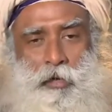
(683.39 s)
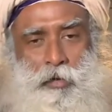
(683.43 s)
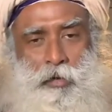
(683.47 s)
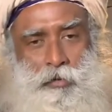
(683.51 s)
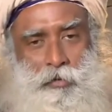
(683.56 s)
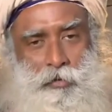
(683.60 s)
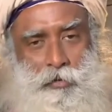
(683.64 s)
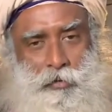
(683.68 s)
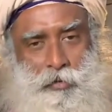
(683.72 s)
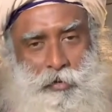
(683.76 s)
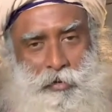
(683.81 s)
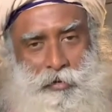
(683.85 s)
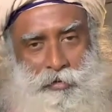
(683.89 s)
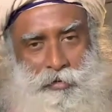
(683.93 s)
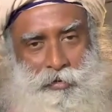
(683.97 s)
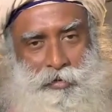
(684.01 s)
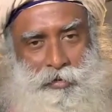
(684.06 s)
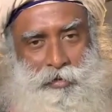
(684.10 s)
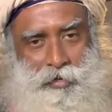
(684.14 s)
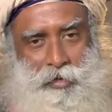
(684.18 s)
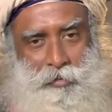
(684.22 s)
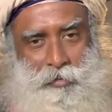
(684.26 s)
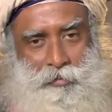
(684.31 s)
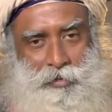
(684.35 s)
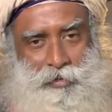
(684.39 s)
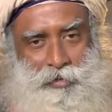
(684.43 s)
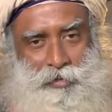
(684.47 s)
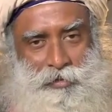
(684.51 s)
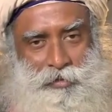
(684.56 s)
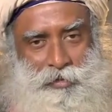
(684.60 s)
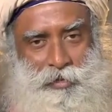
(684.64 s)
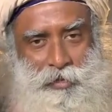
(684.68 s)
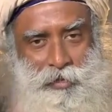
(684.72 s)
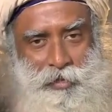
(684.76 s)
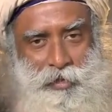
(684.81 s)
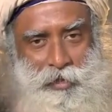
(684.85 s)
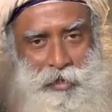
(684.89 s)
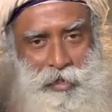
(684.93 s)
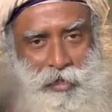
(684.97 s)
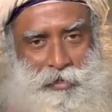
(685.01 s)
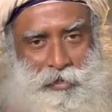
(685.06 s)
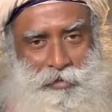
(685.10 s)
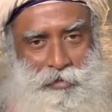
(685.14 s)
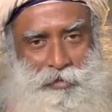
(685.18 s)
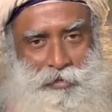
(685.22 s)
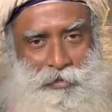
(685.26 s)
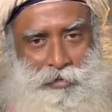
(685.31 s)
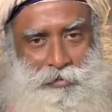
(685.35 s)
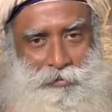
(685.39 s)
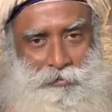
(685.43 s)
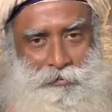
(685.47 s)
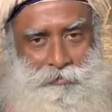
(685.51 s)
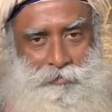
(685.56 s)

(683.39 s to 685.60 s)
your ambitions are realized.